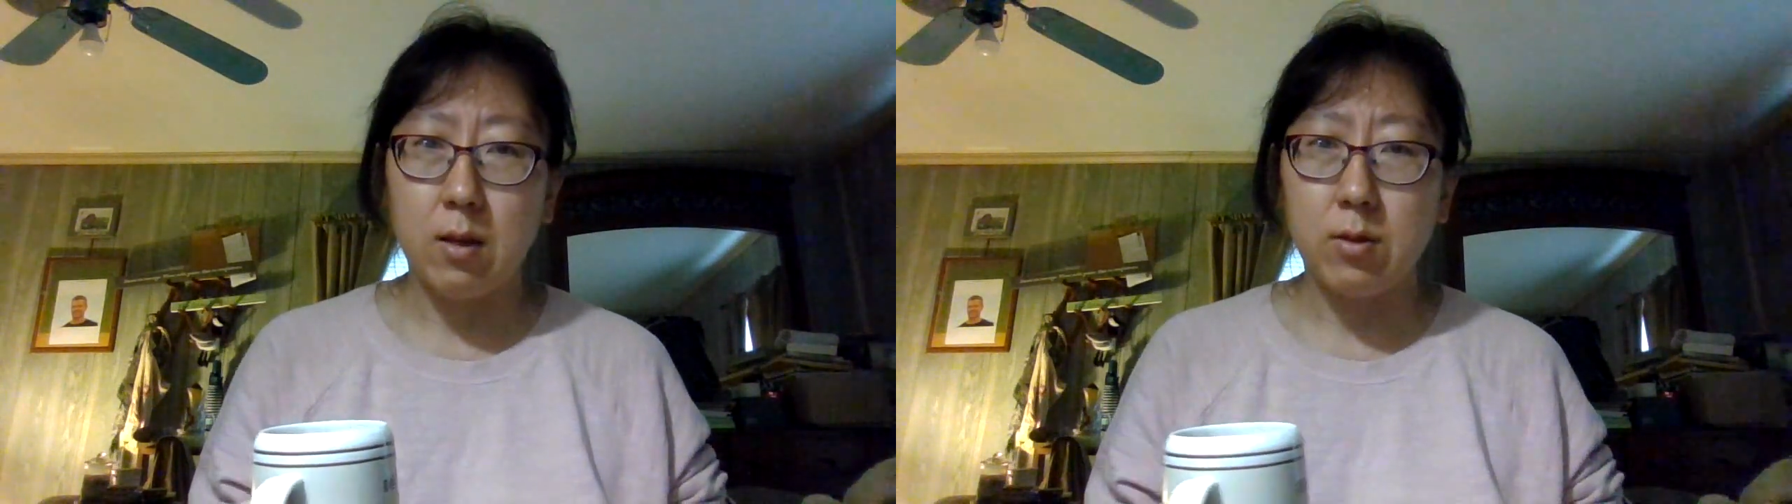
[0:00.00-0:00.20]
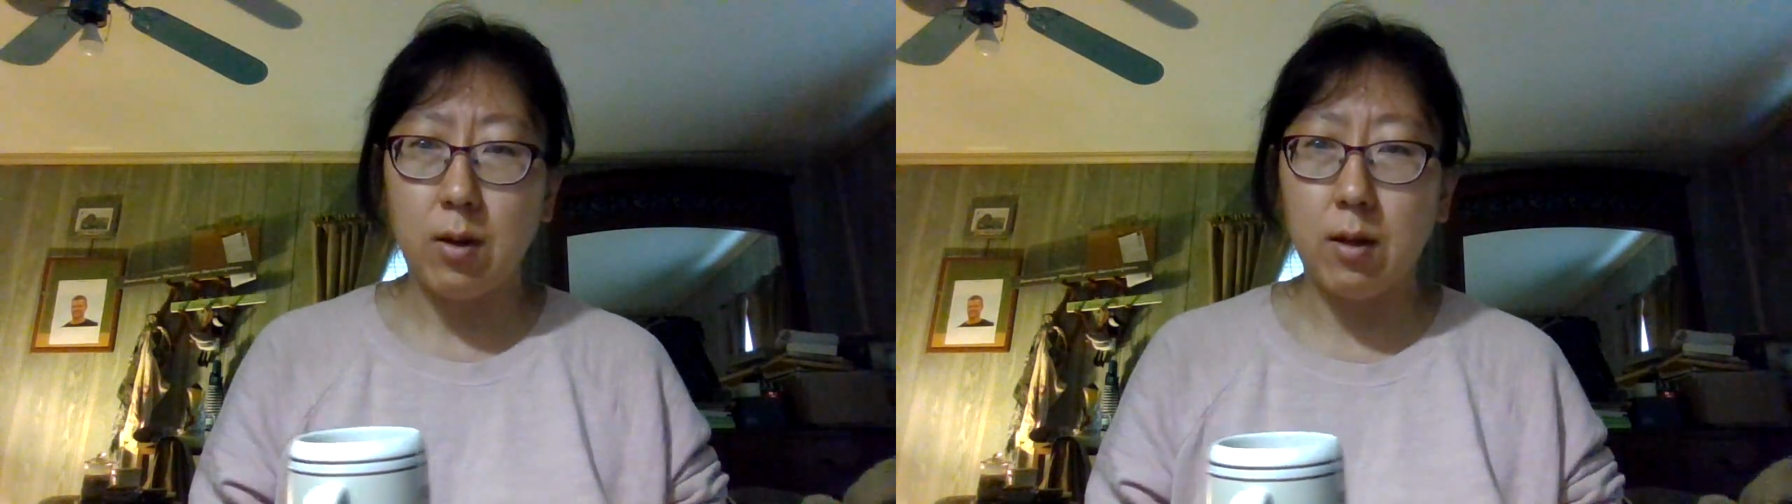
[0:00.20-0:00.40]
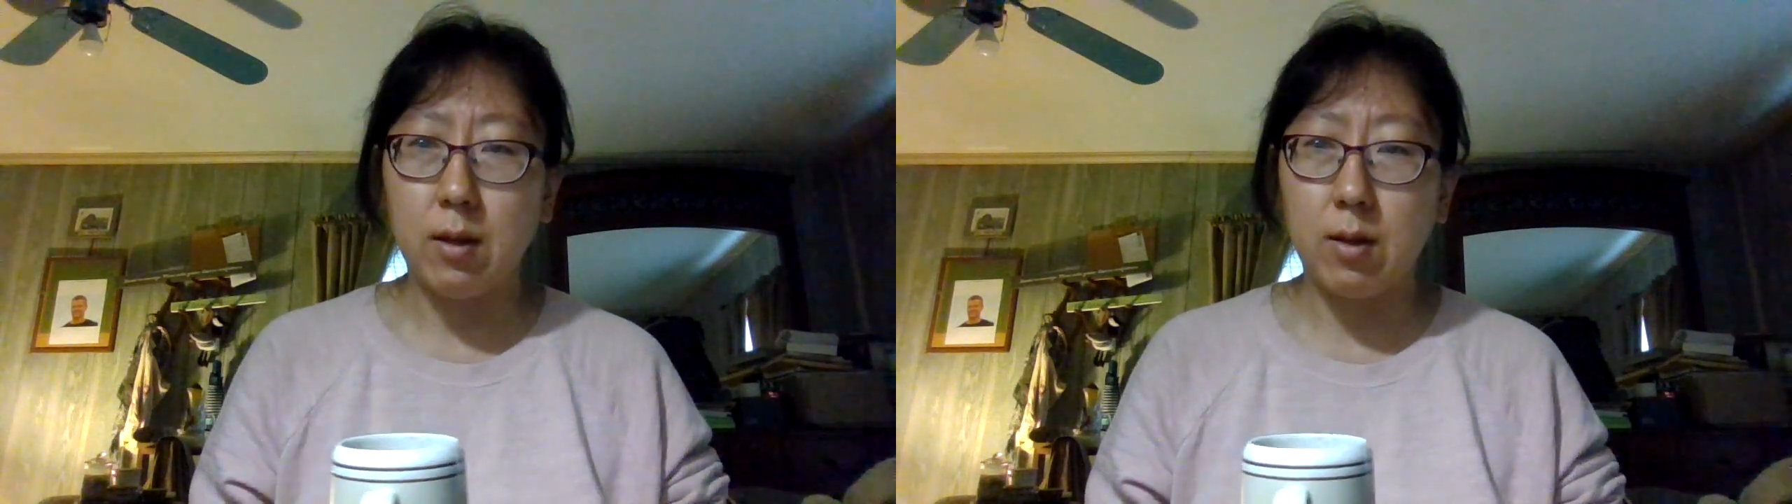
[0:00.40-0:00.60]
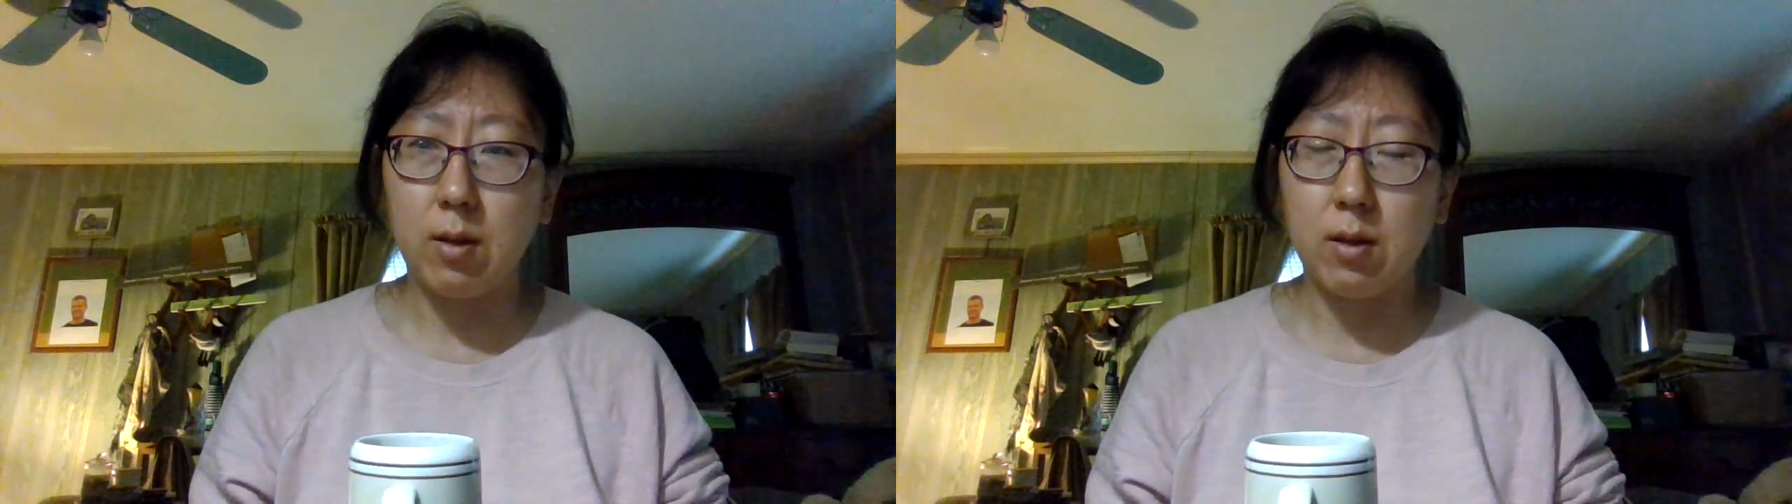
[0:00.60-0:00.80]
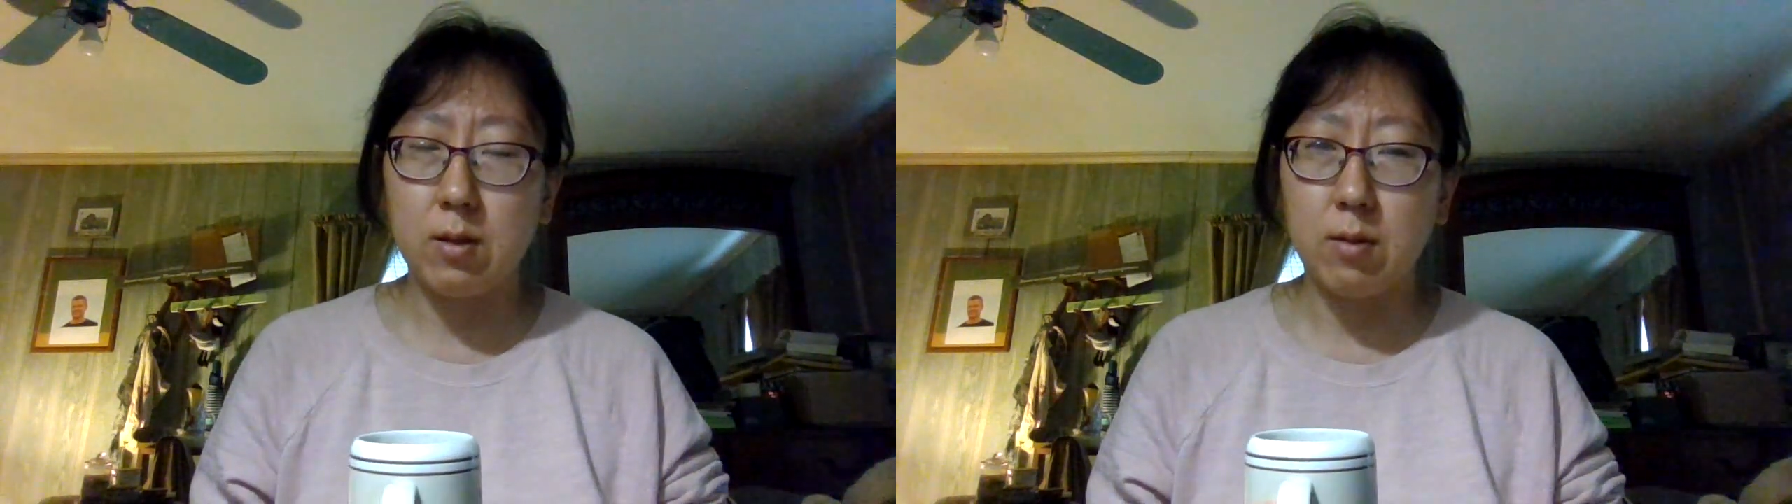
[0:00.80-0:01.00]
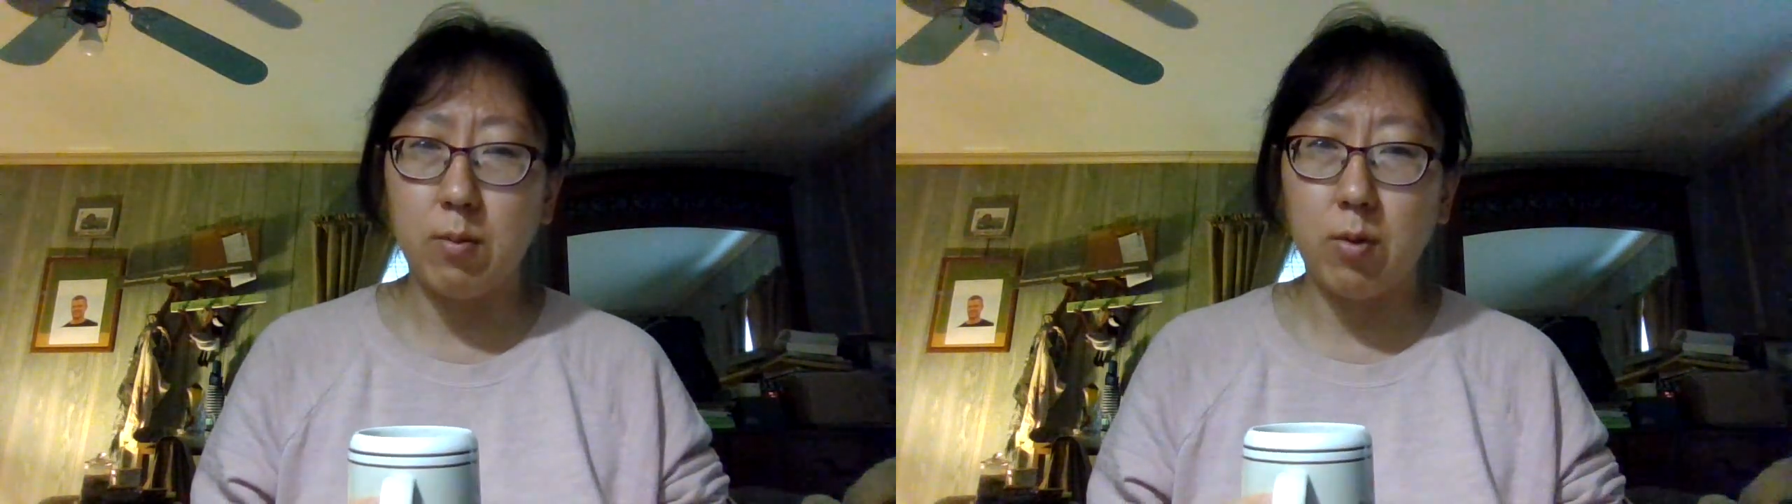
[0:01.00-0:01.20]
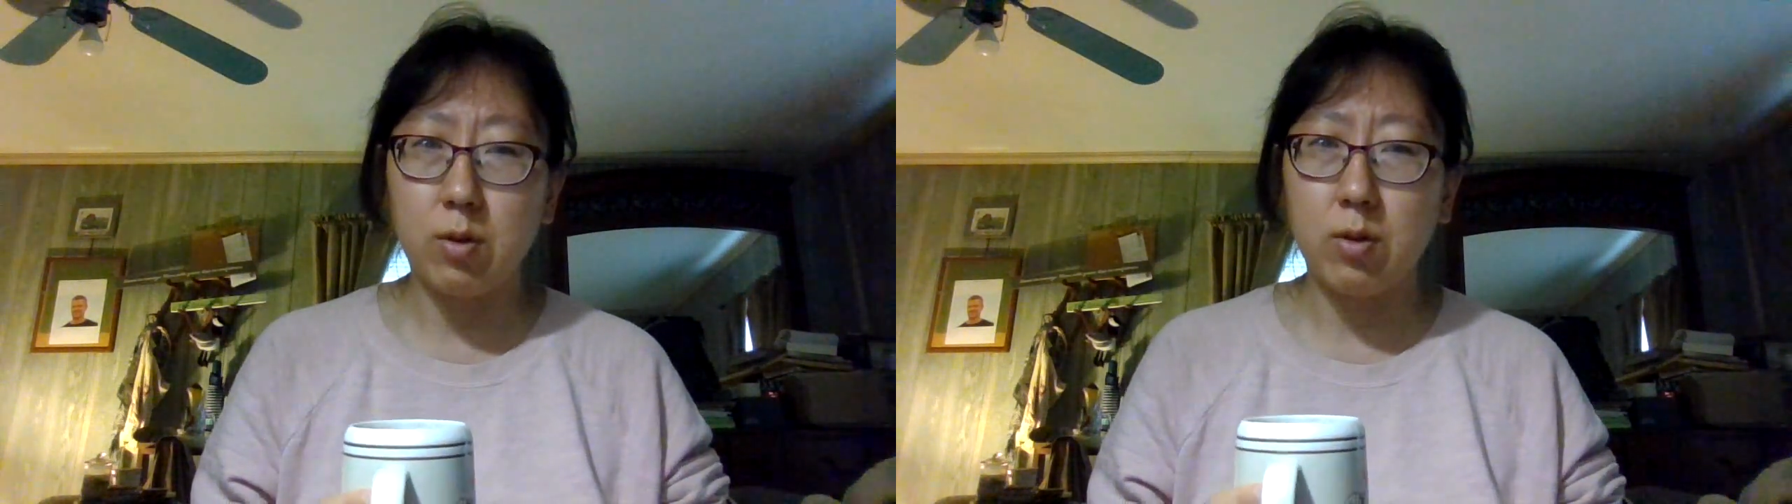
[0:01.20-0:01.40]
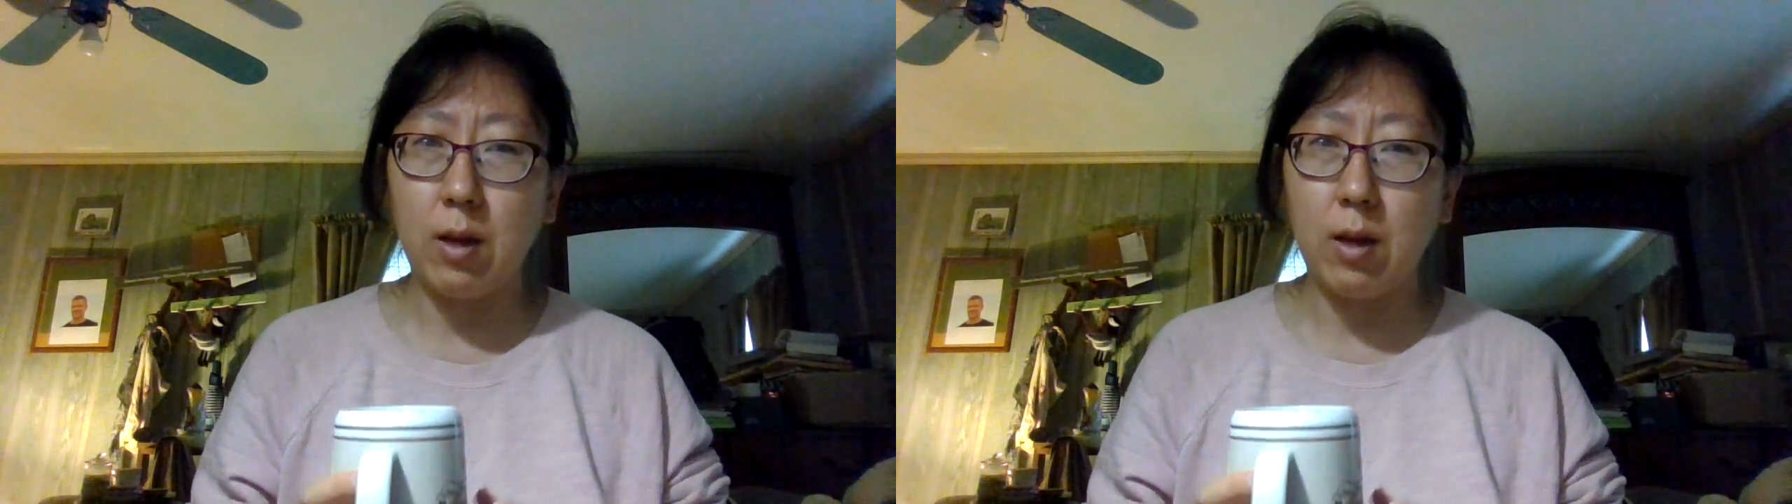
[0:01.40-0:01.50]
So I think it's important